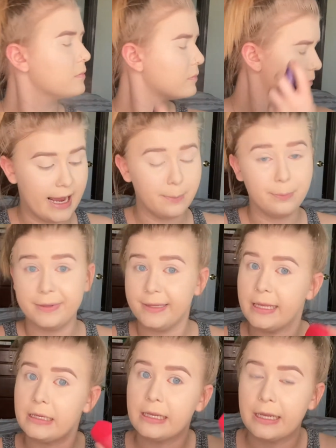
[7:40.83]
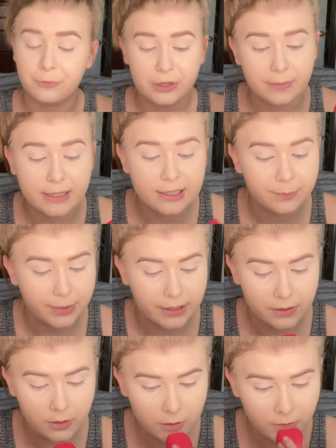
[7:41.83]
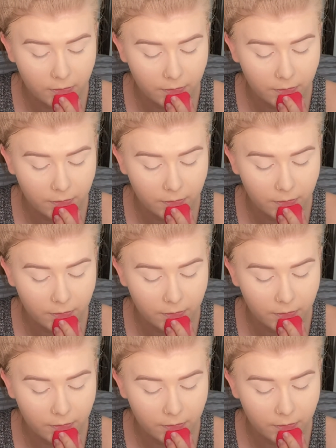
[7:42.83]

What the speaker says: I blend it in with my sponge.